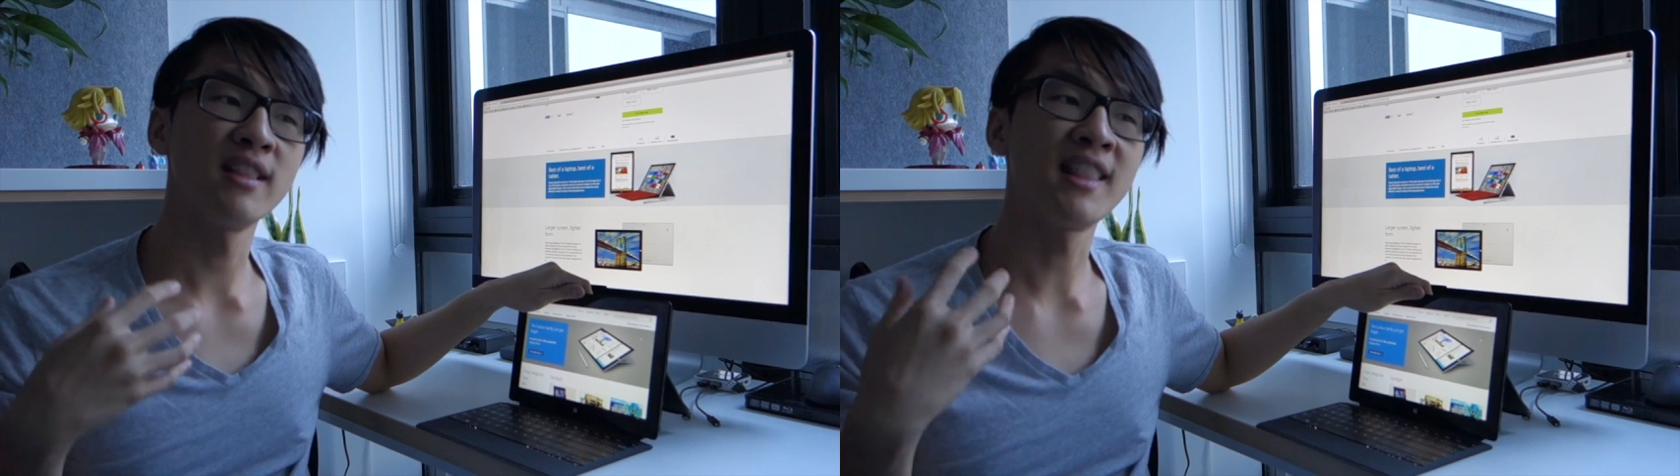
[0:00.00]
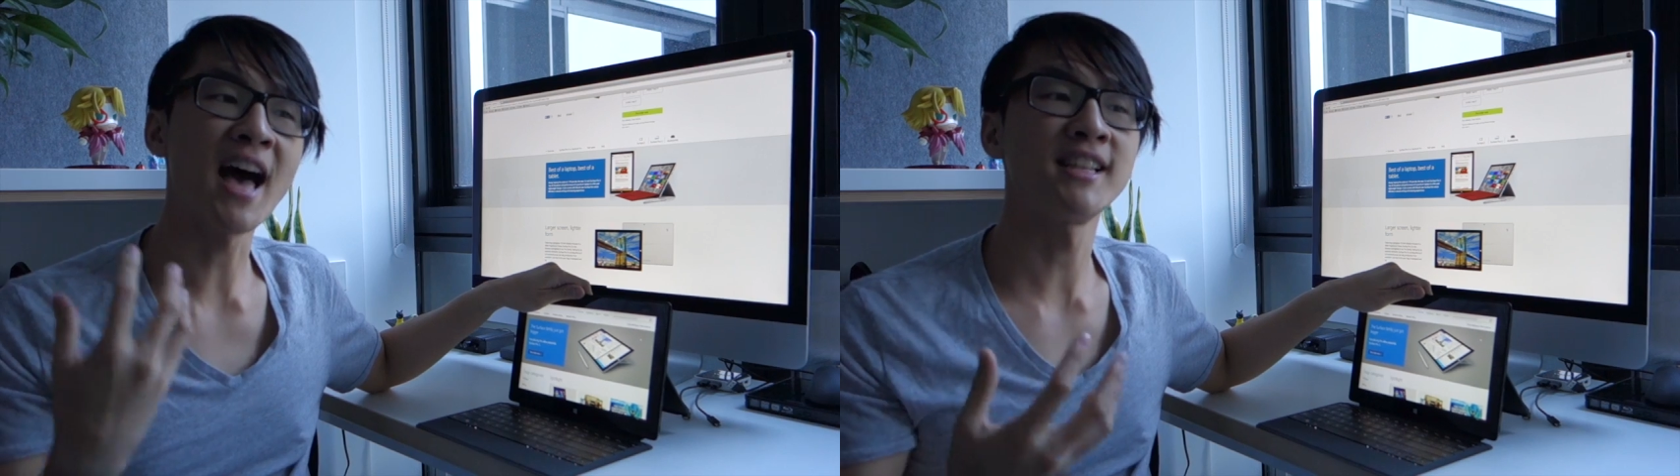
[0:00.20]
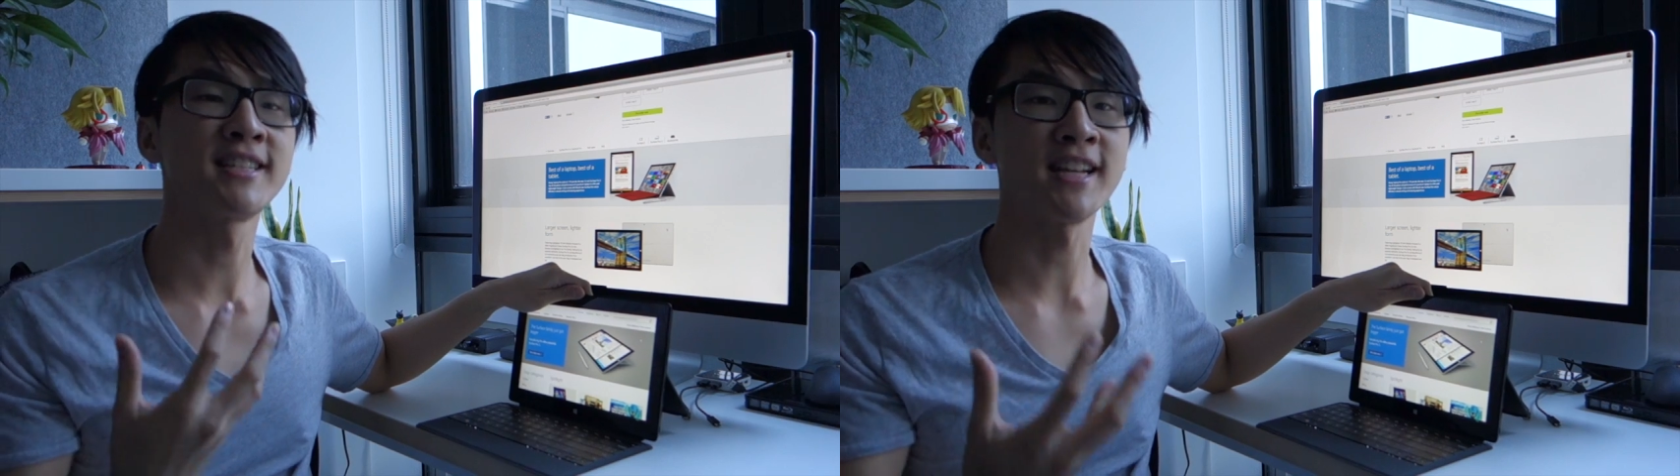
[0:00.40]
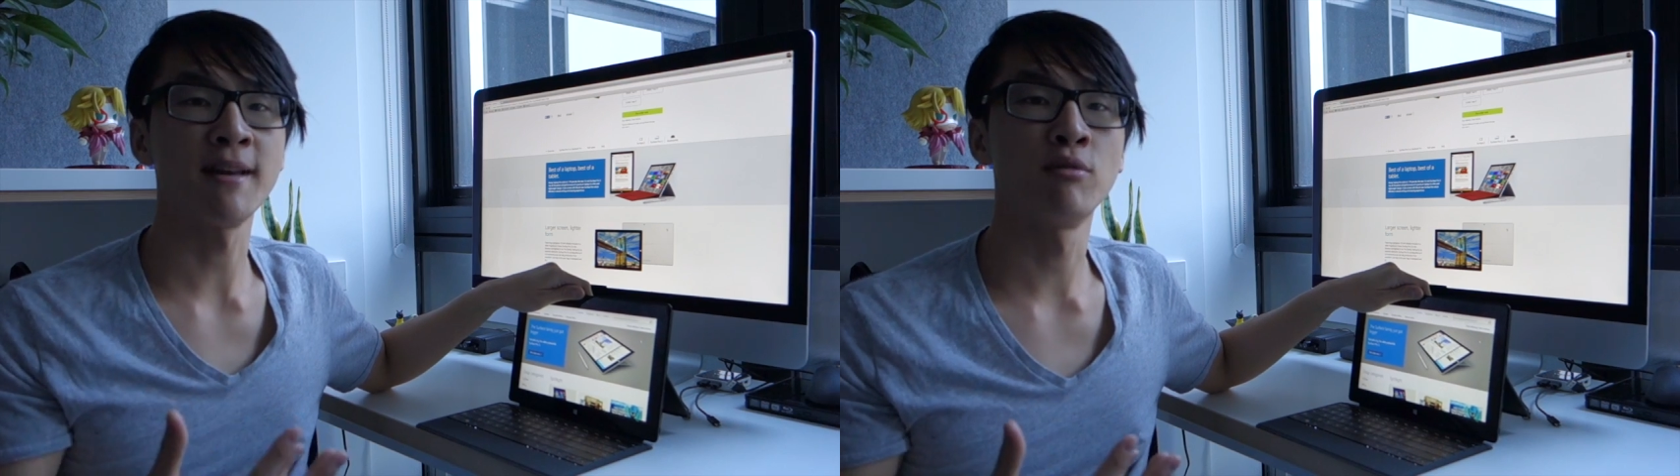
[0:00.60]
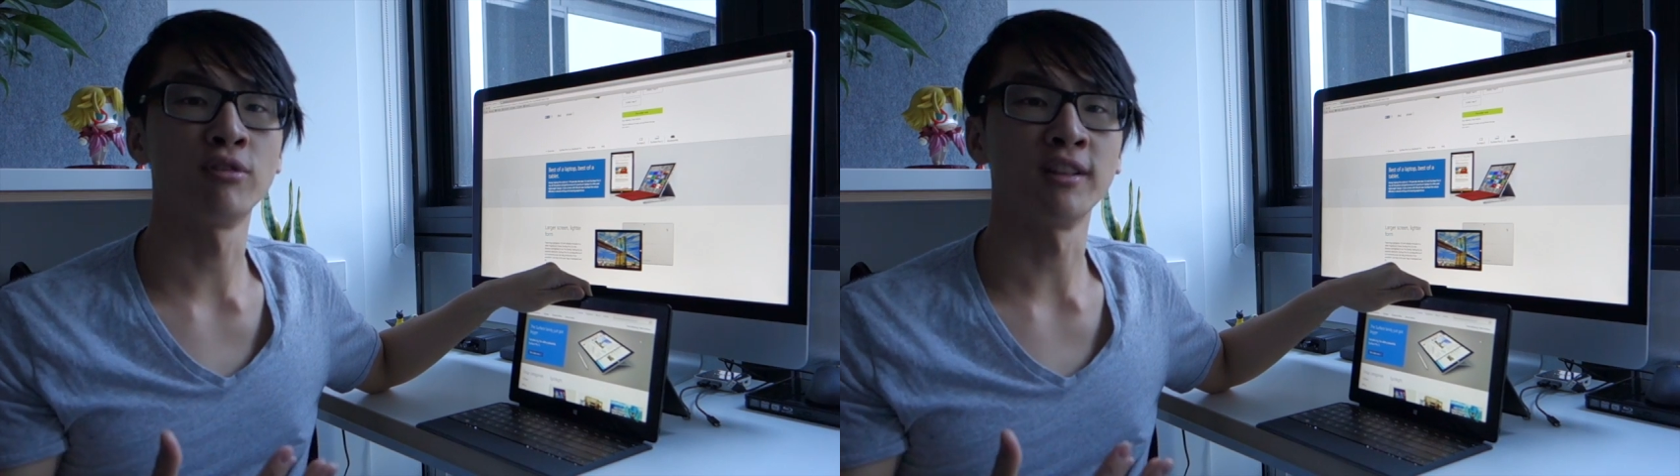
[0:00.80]
that
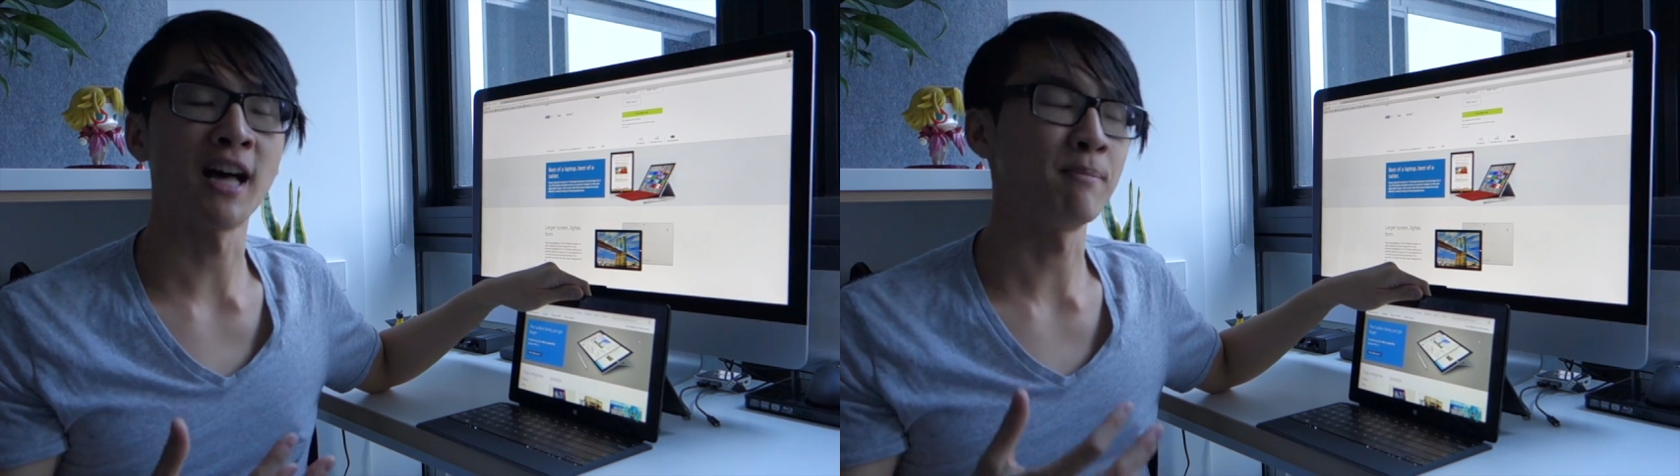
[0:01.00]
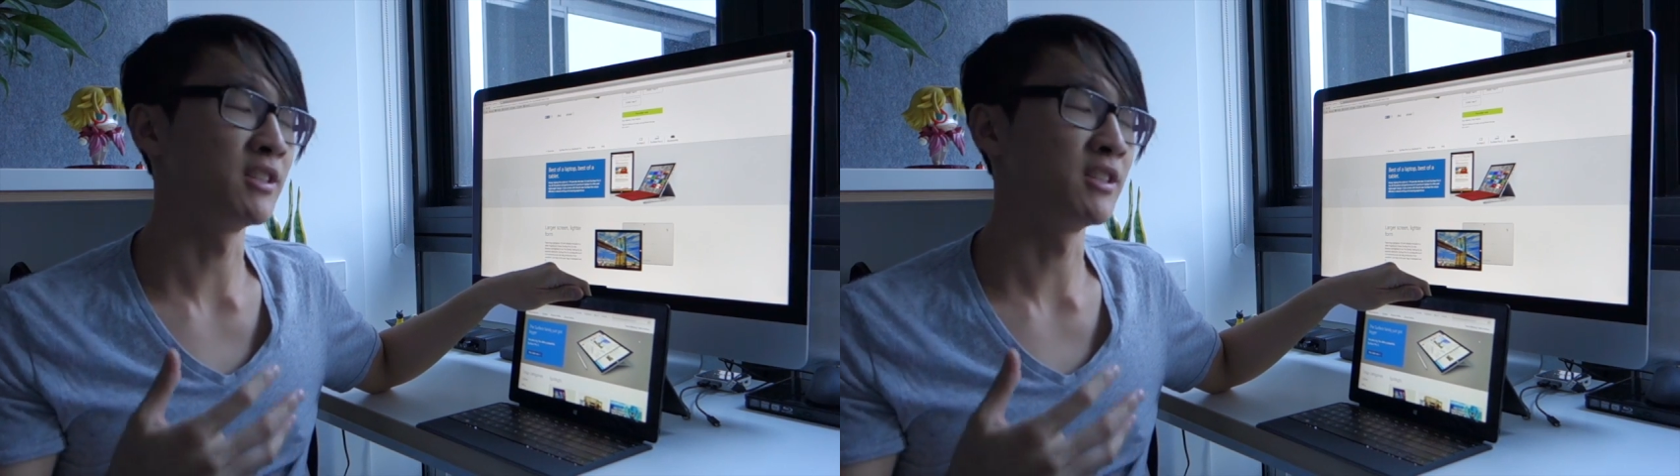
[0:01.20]
stable on the lap.